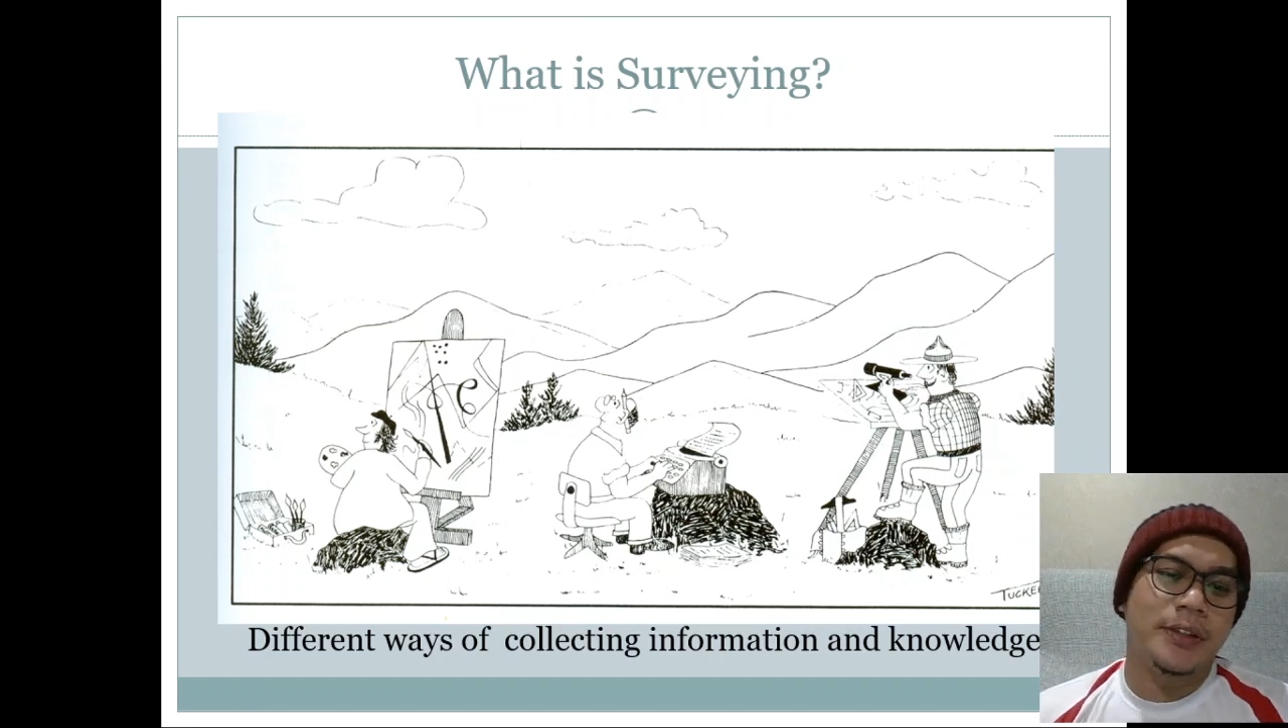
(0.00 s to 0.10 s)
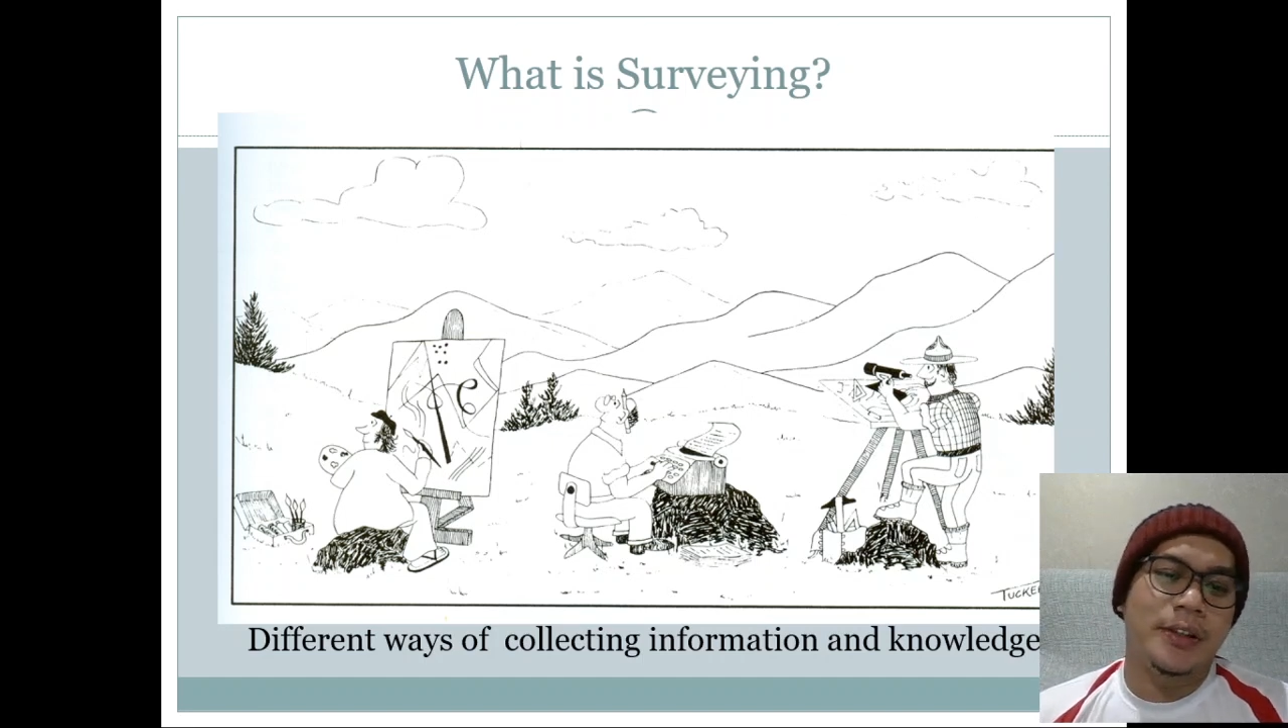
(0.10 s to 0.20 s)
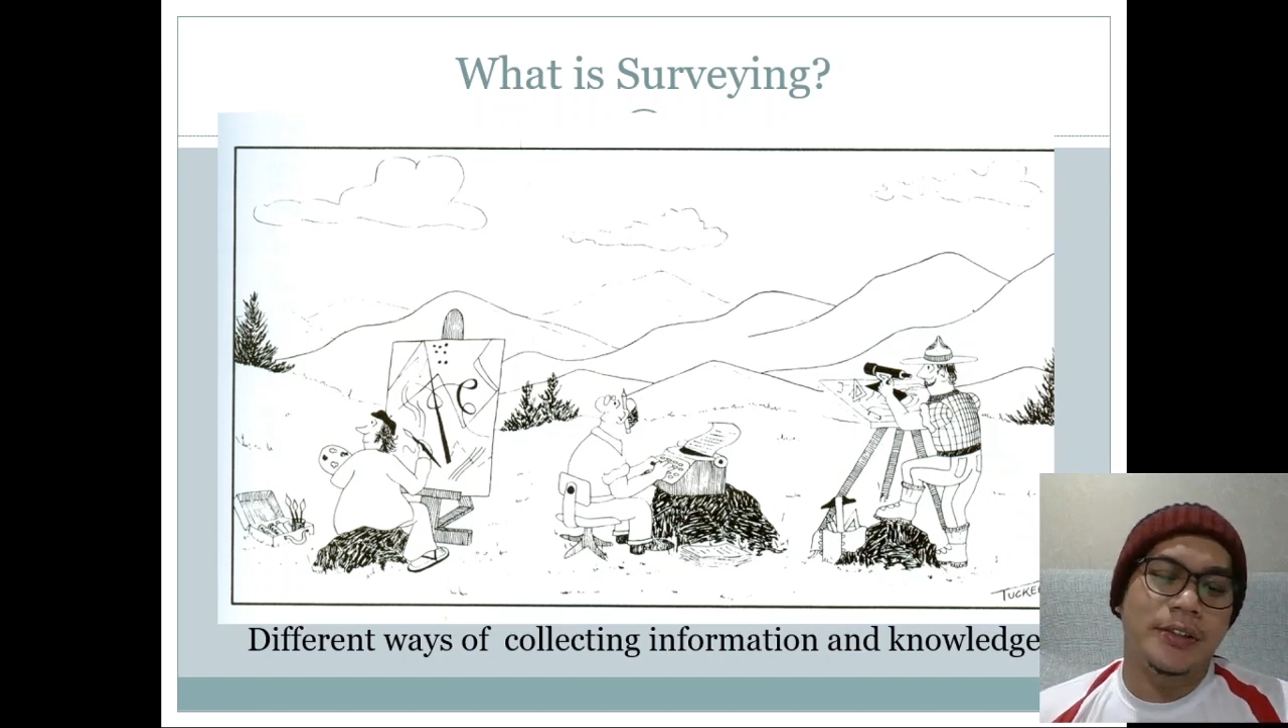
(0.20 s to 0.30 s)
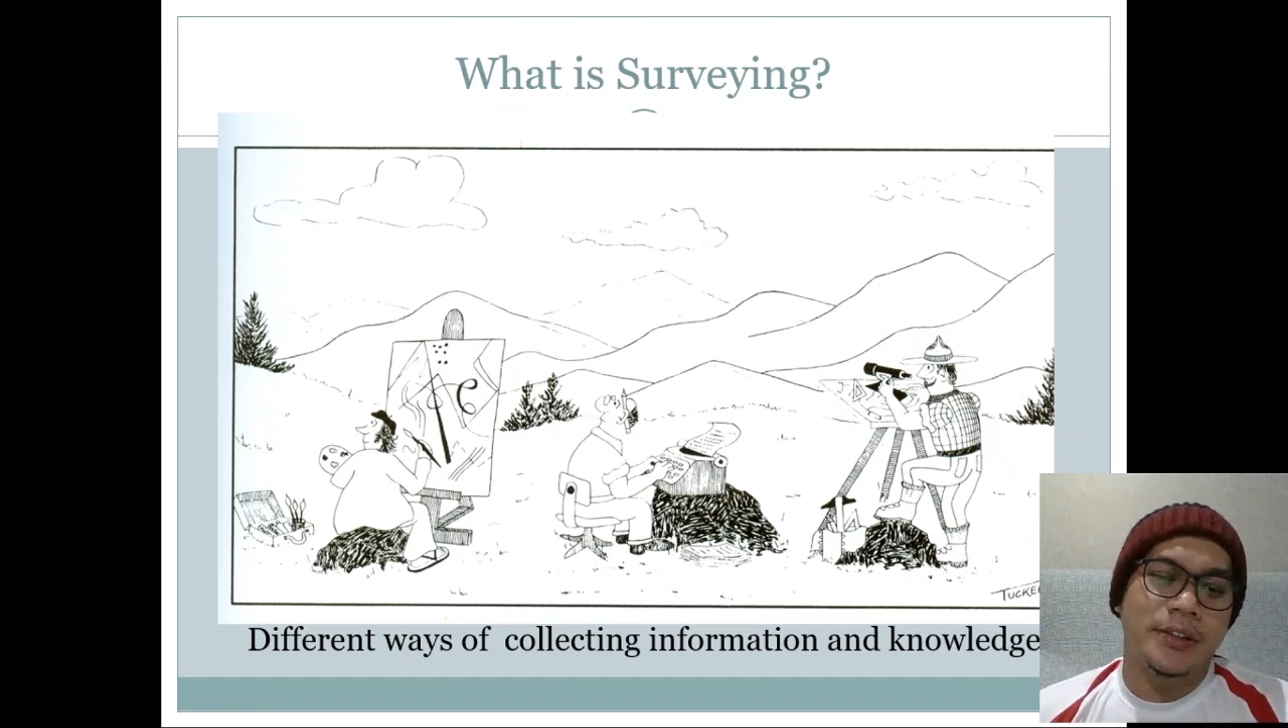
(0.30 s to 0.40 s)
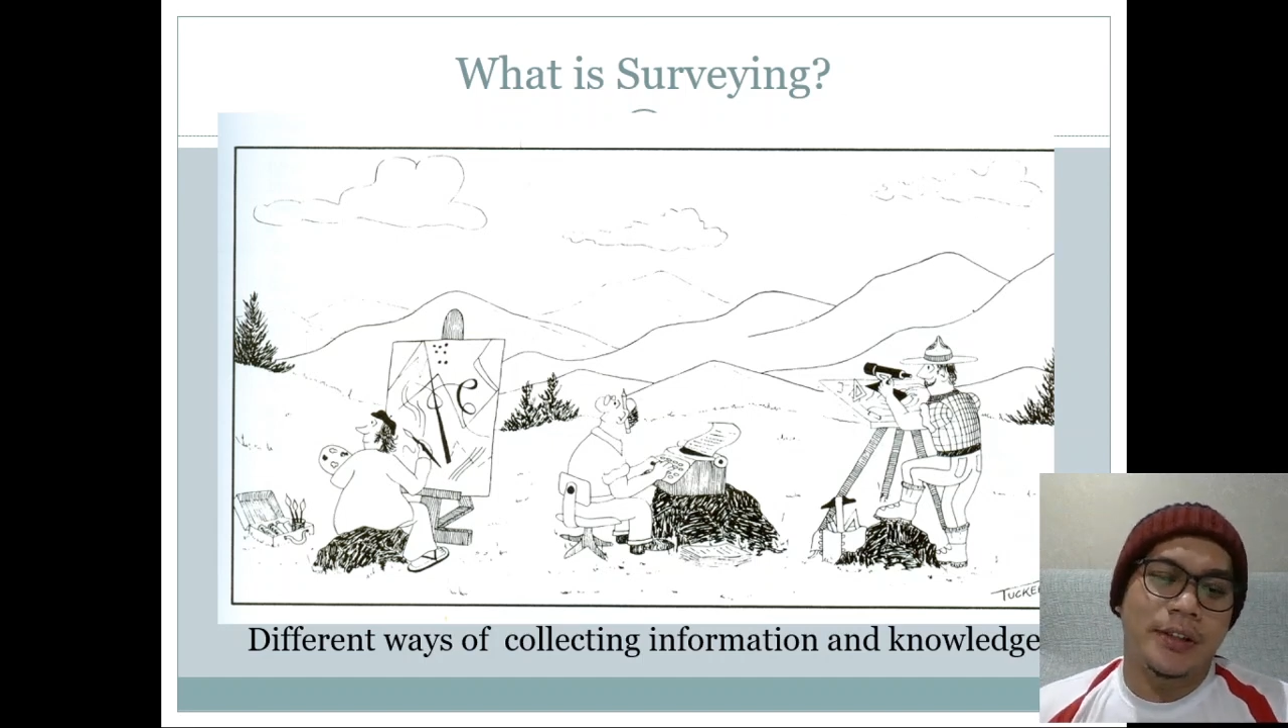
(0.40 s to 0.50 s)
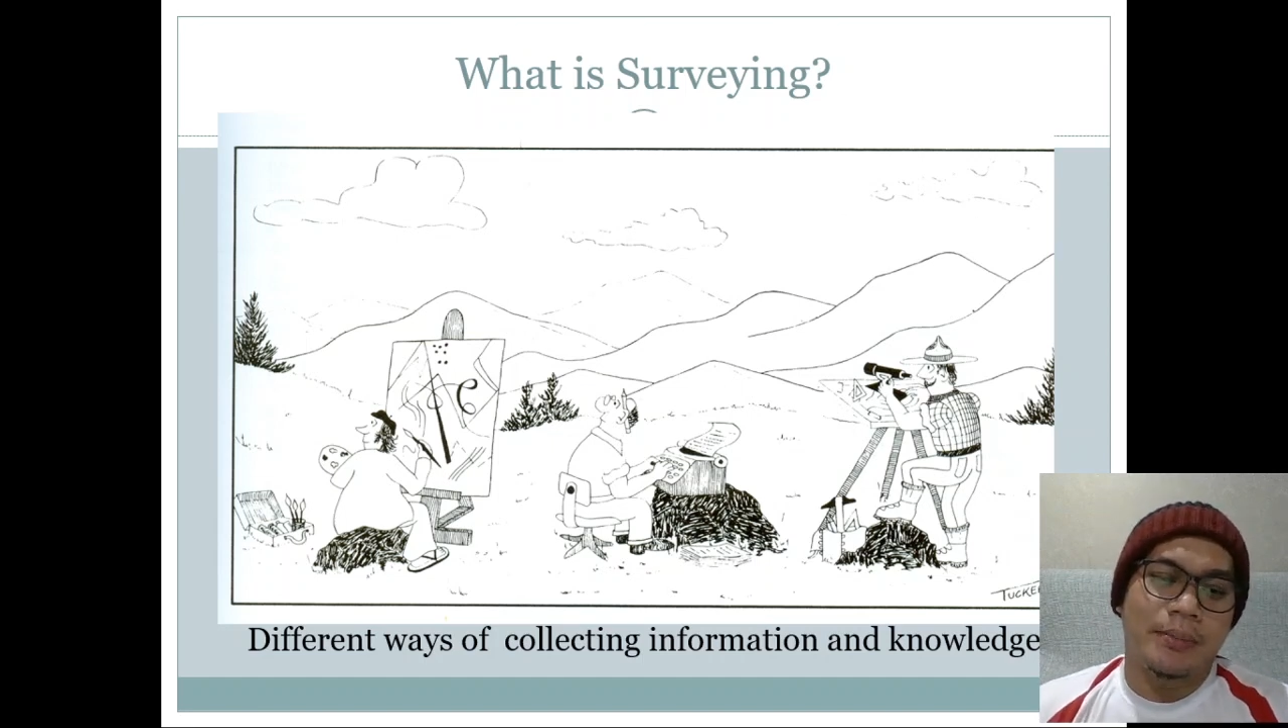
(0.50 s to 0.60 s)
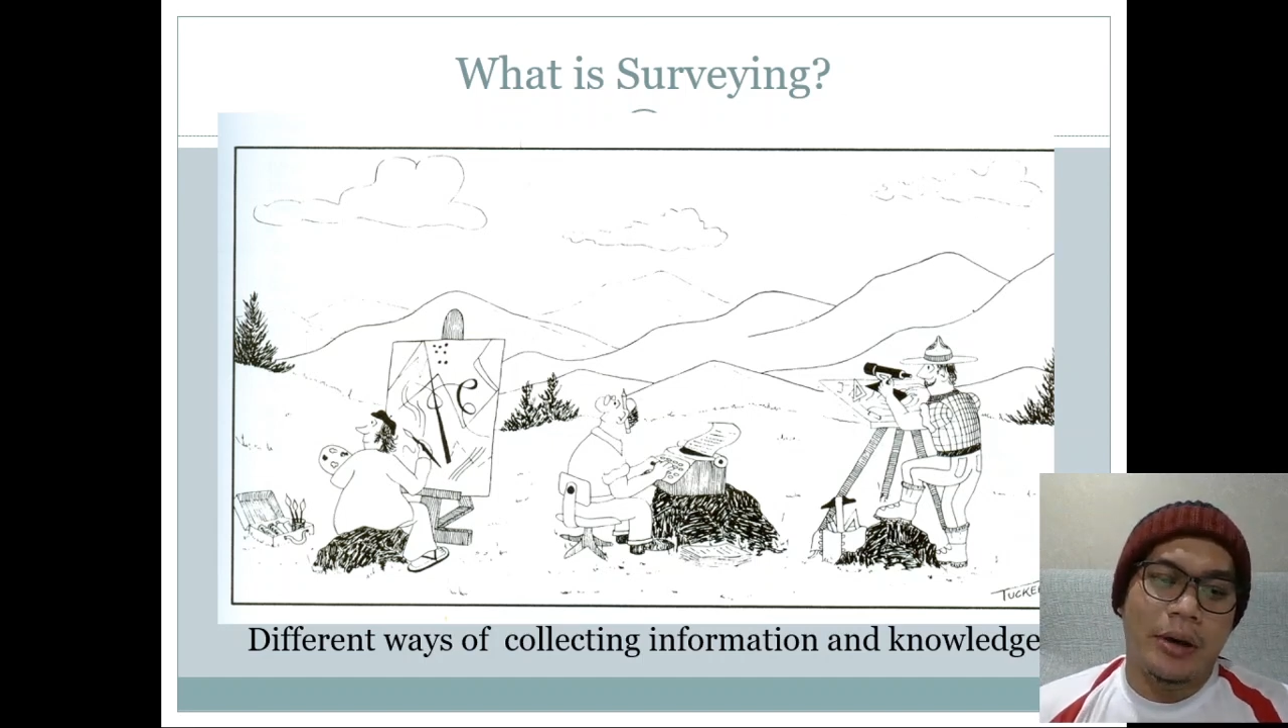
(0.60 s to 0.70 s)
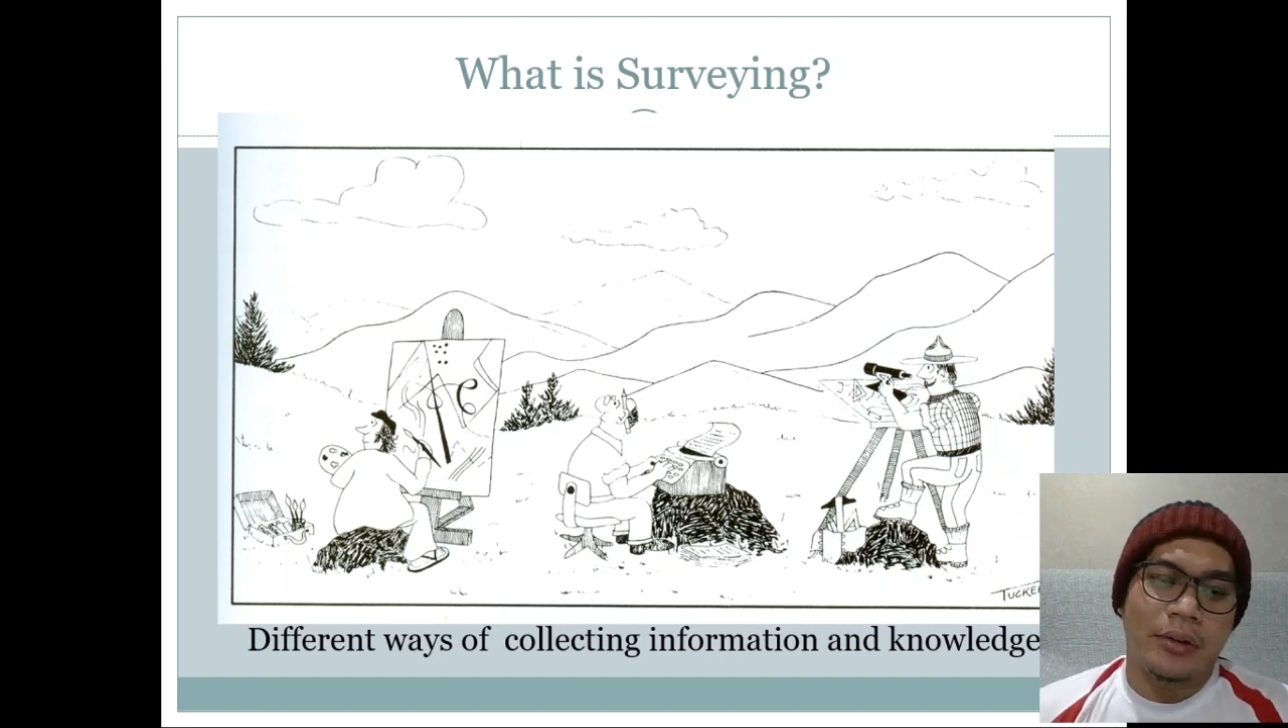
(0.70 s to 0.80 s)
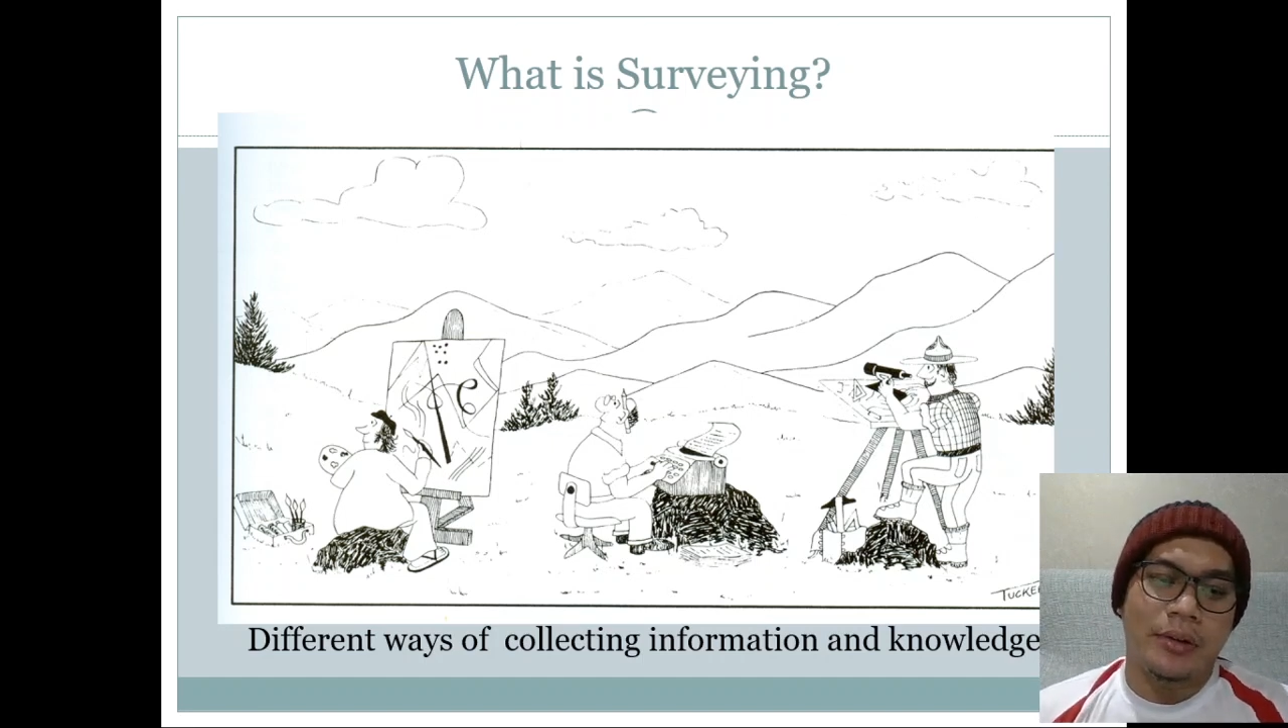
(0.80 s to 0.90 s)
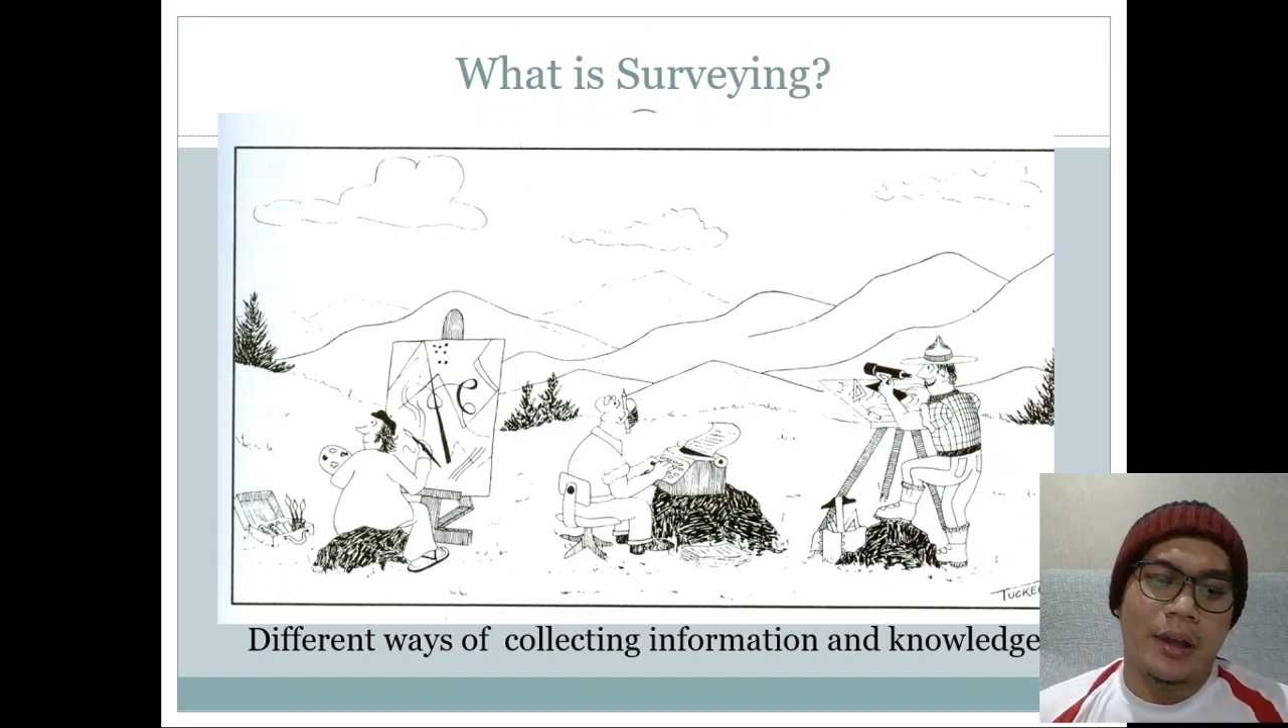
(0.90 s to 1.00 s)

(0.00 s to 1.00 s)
is about